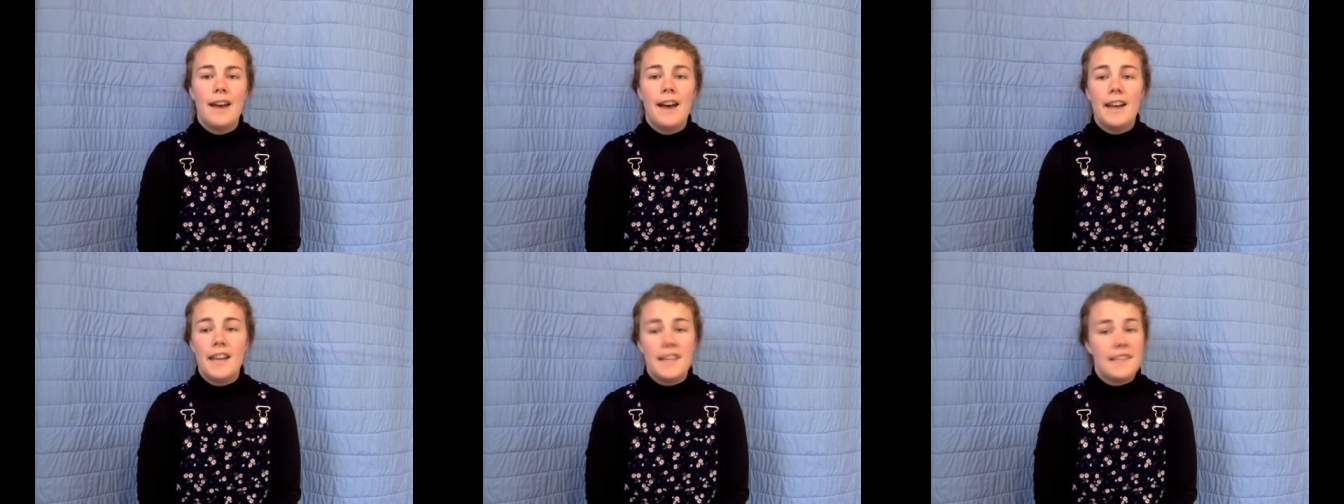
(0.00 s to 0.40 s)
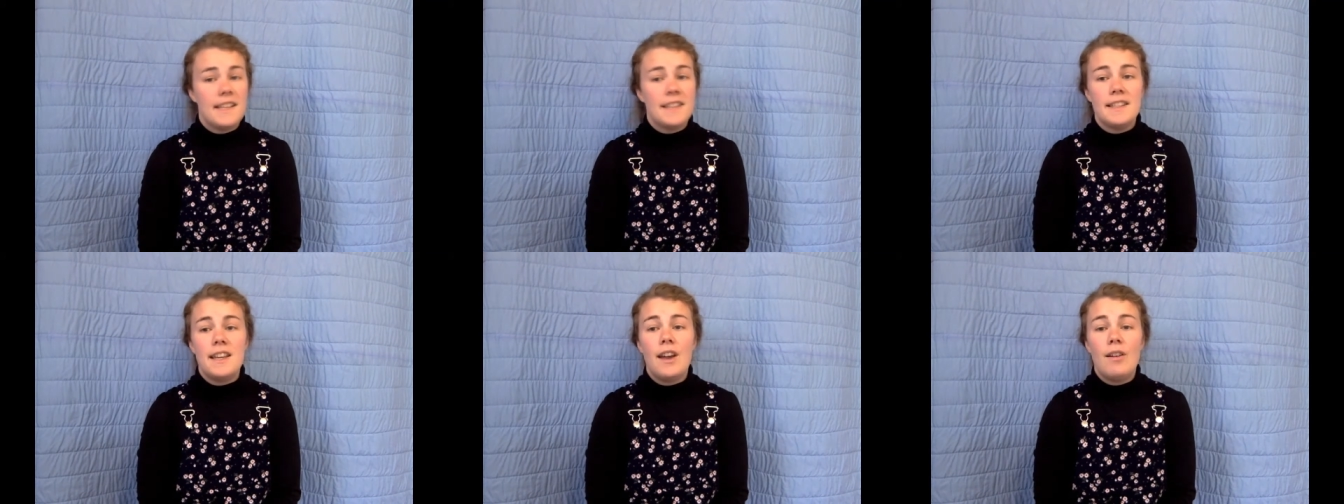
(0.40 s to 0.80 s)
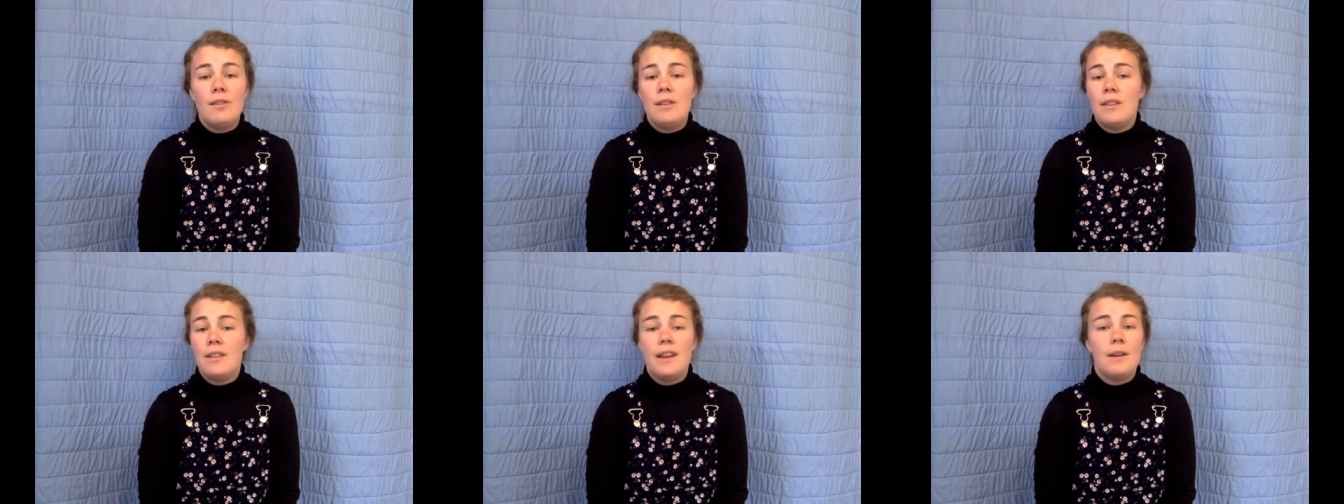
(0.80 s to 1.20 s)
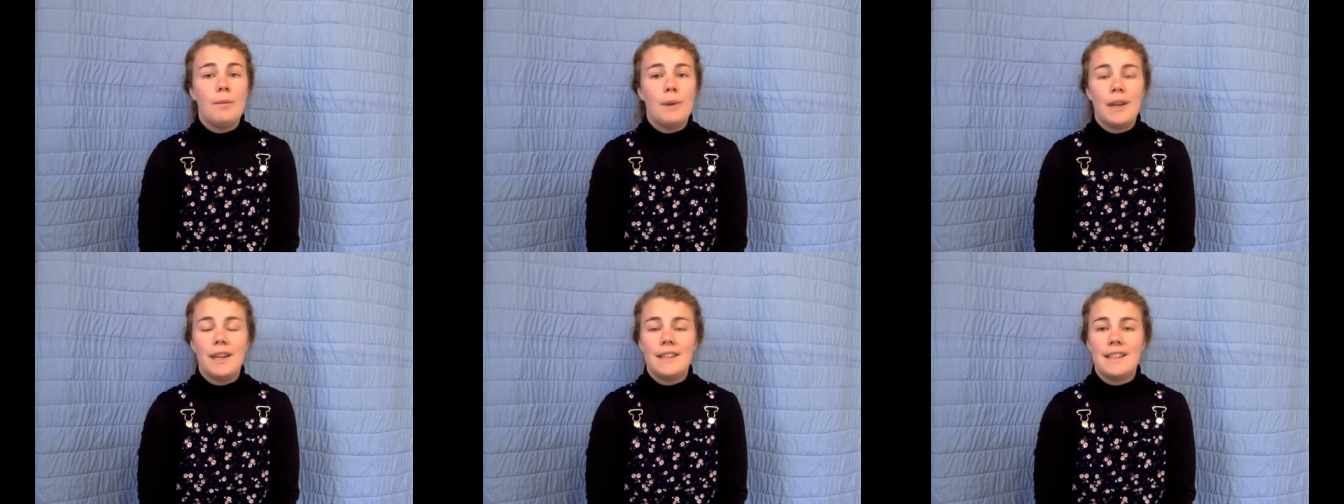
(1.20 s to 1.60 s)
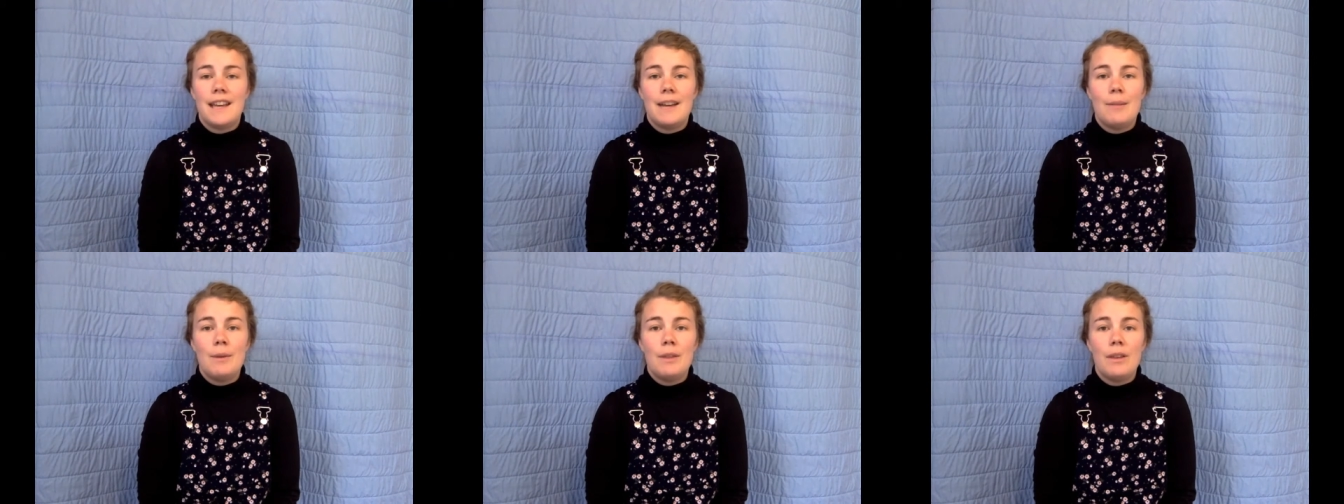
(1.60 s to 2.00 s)
And as that's the only thing we can
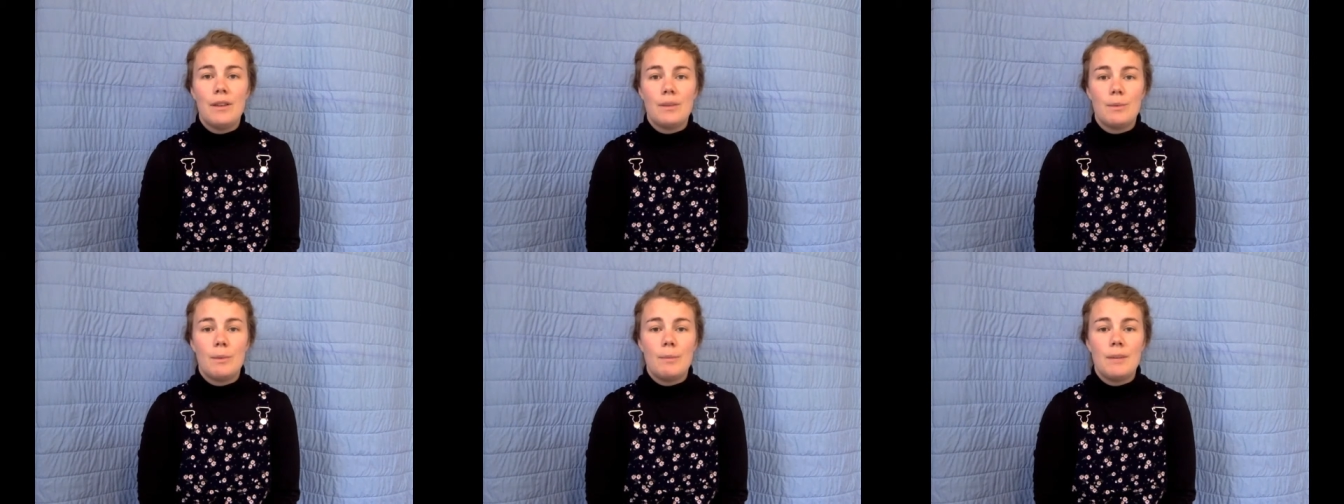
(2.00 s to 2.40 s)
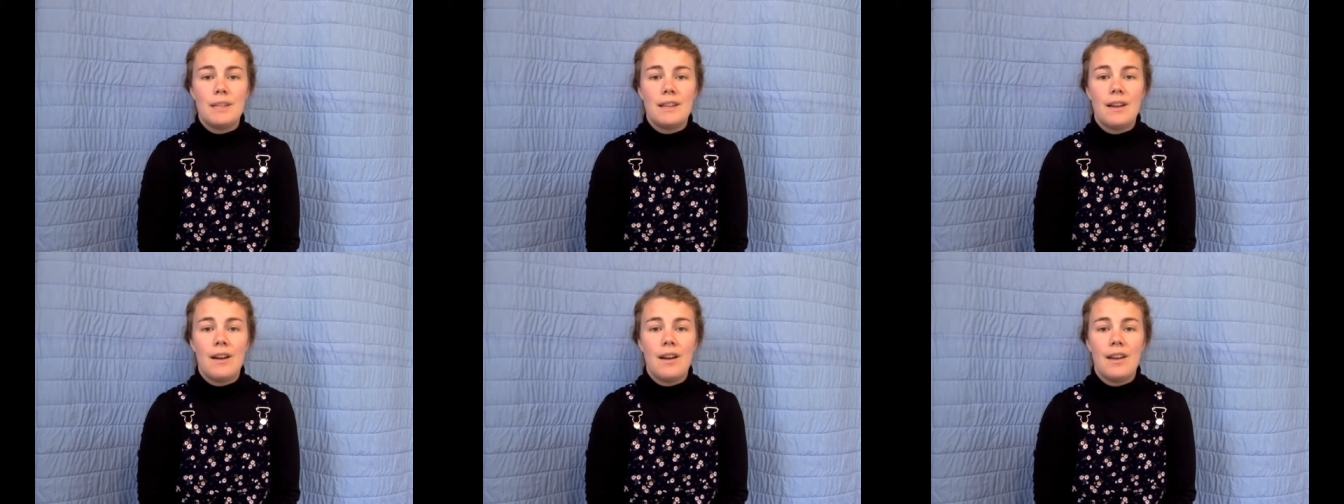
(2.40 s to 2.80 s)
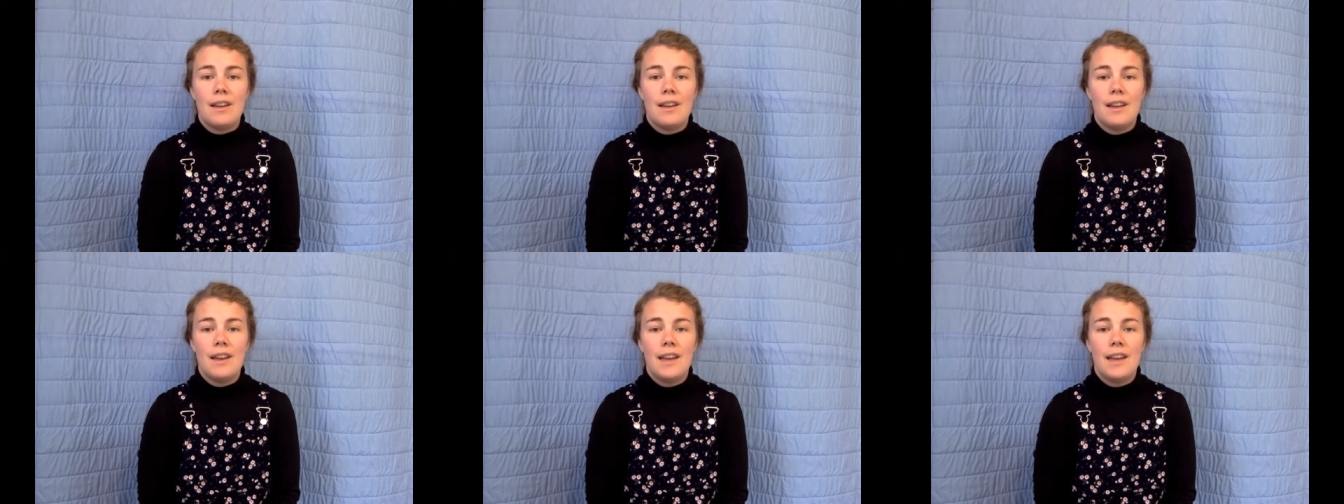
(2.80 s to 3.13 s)
take with us when we die,